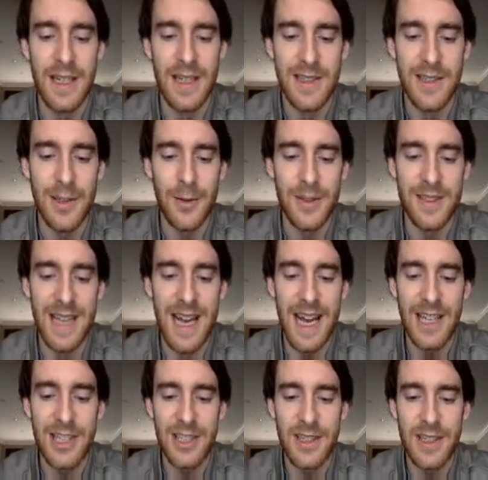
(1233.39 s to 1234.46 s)
So it's
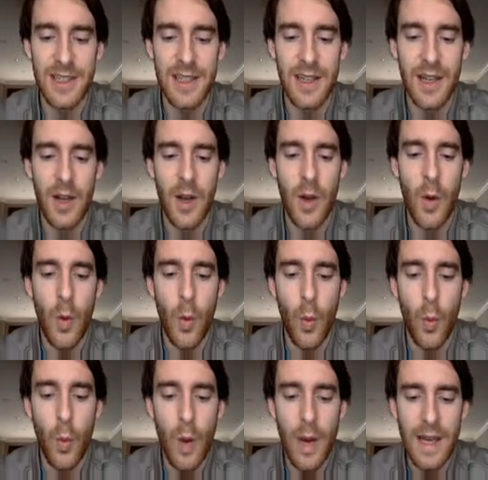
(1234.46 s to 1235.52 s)
actually,
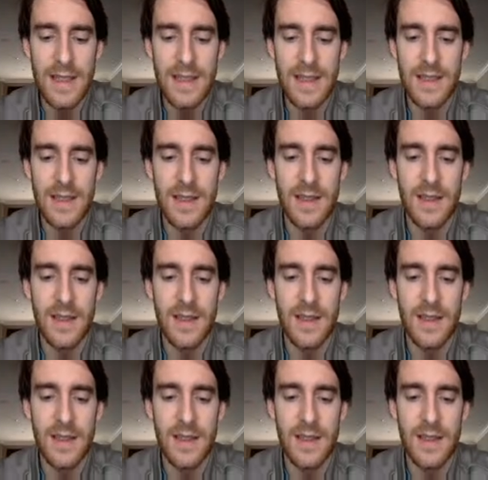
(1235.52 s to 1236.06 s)
what